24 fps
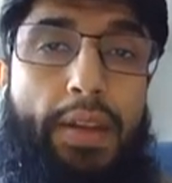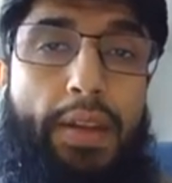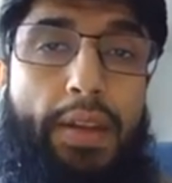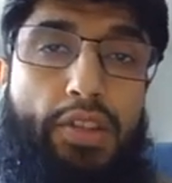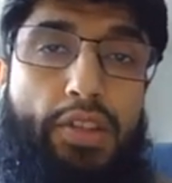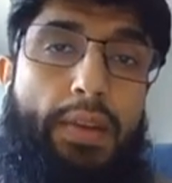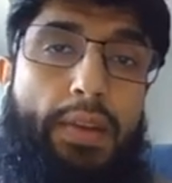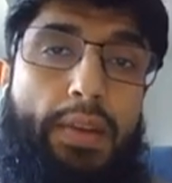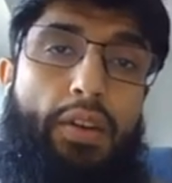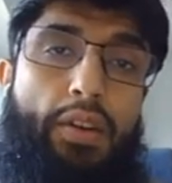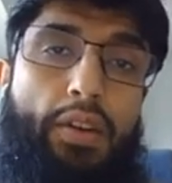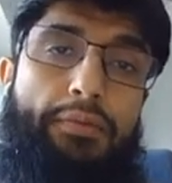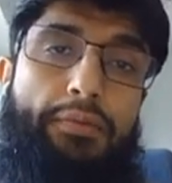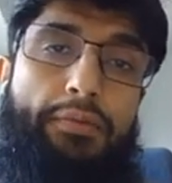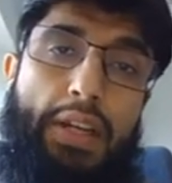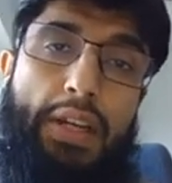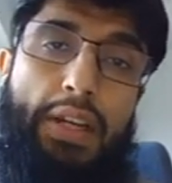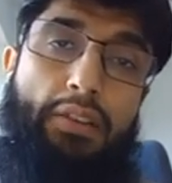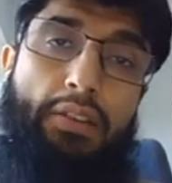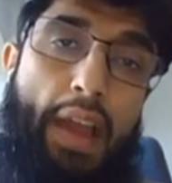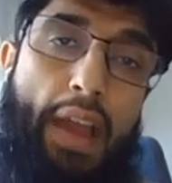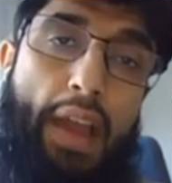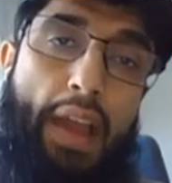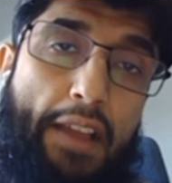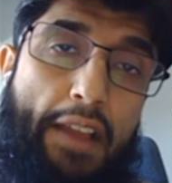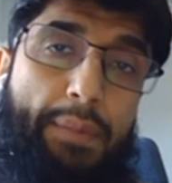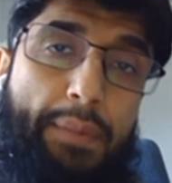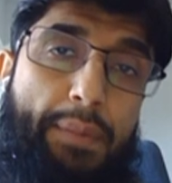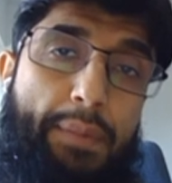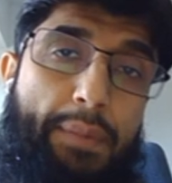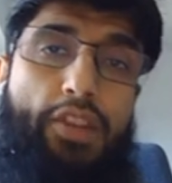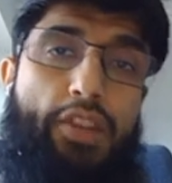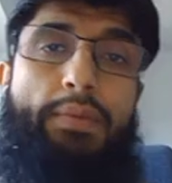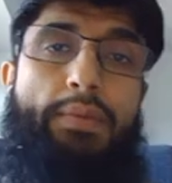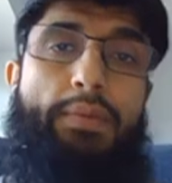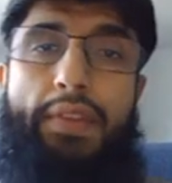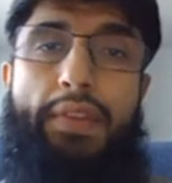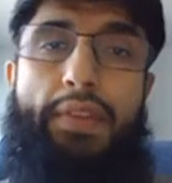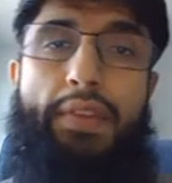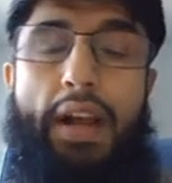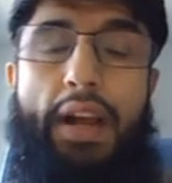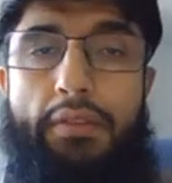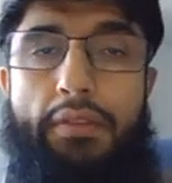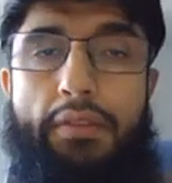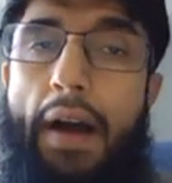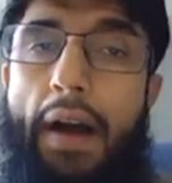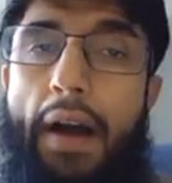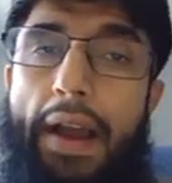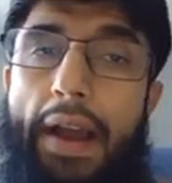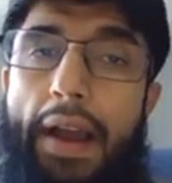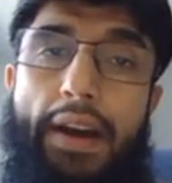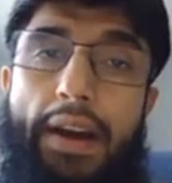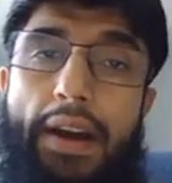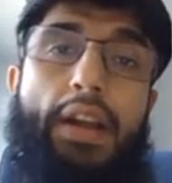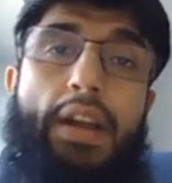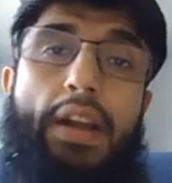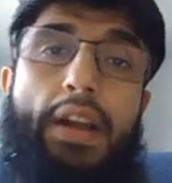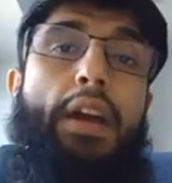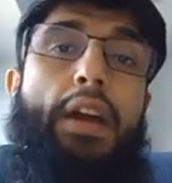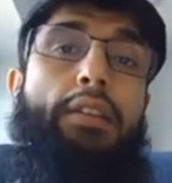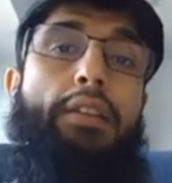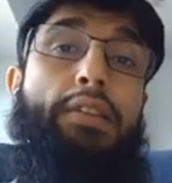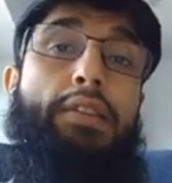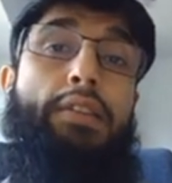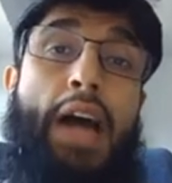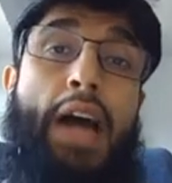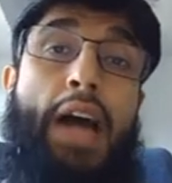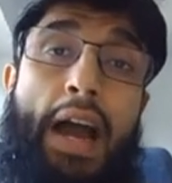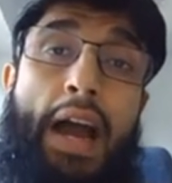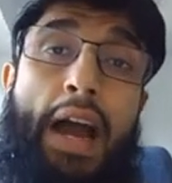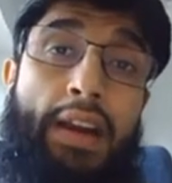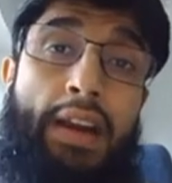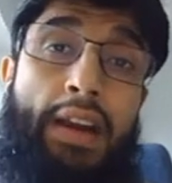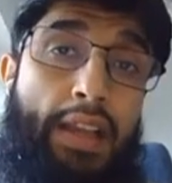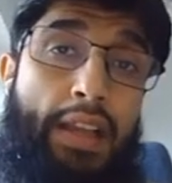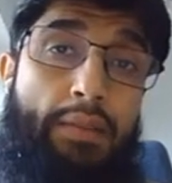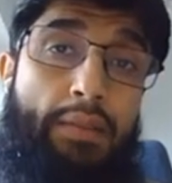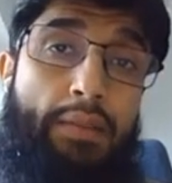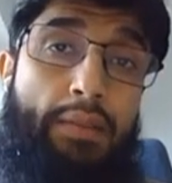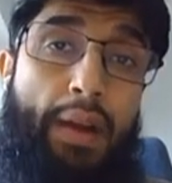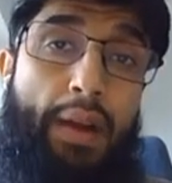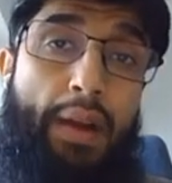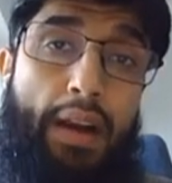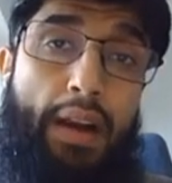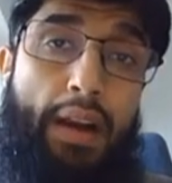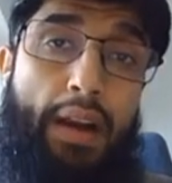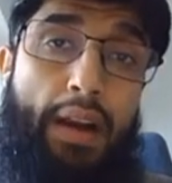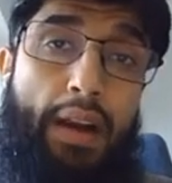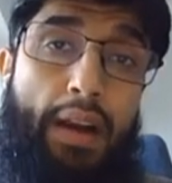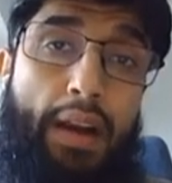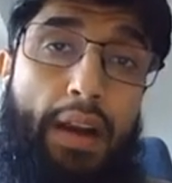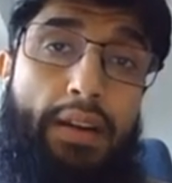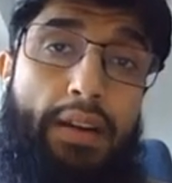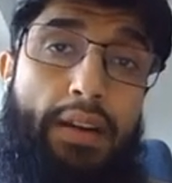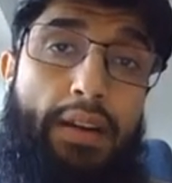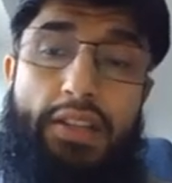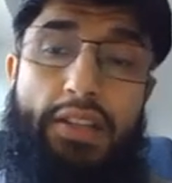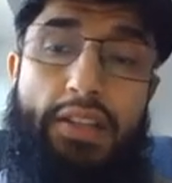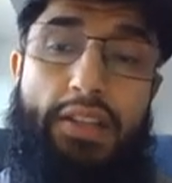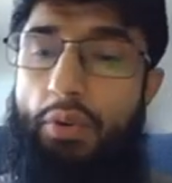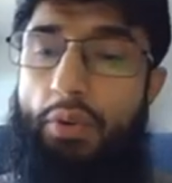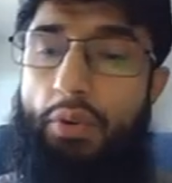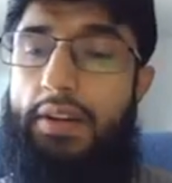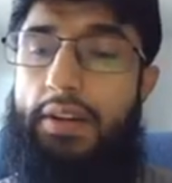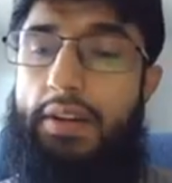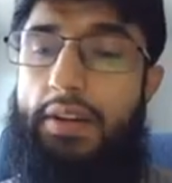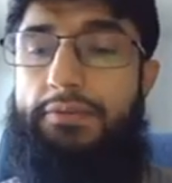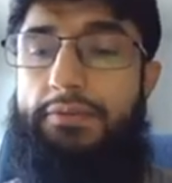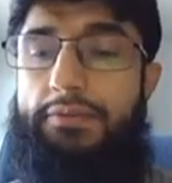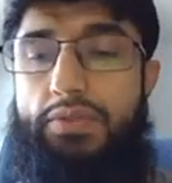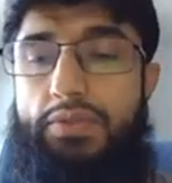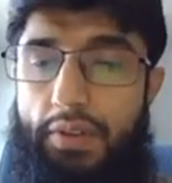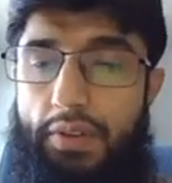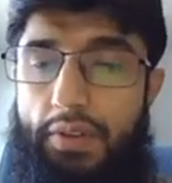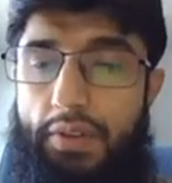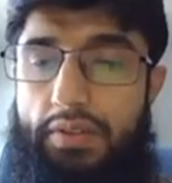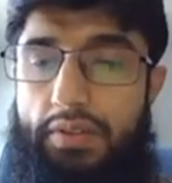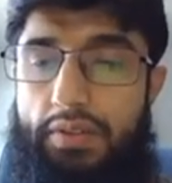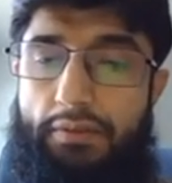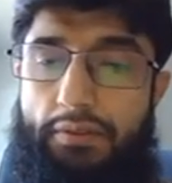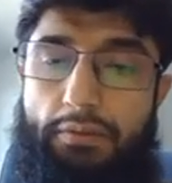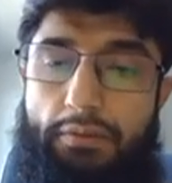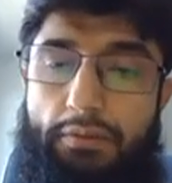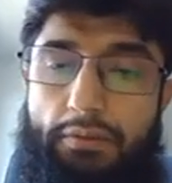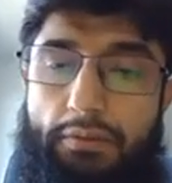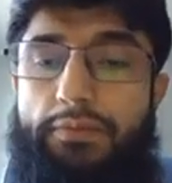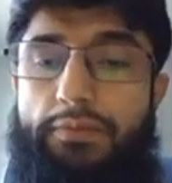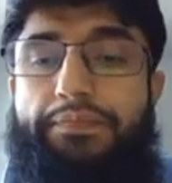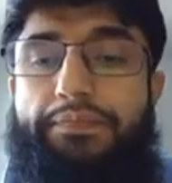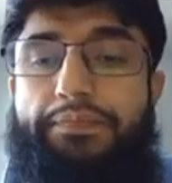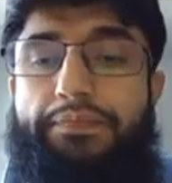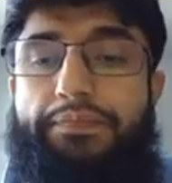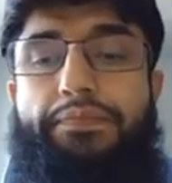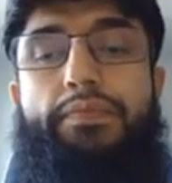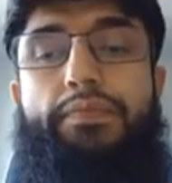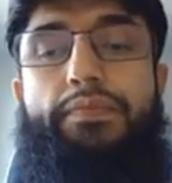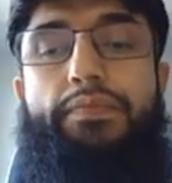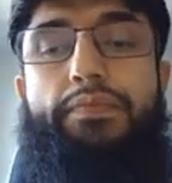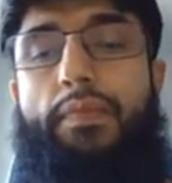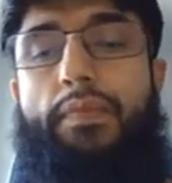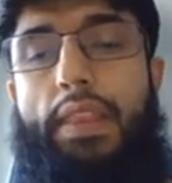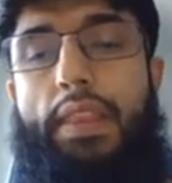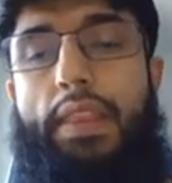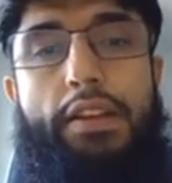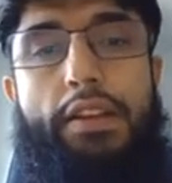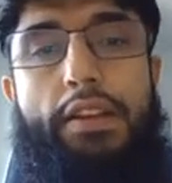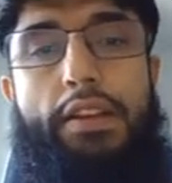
of the grave punishment of hellfire retiring in paradise forever so on and so forth so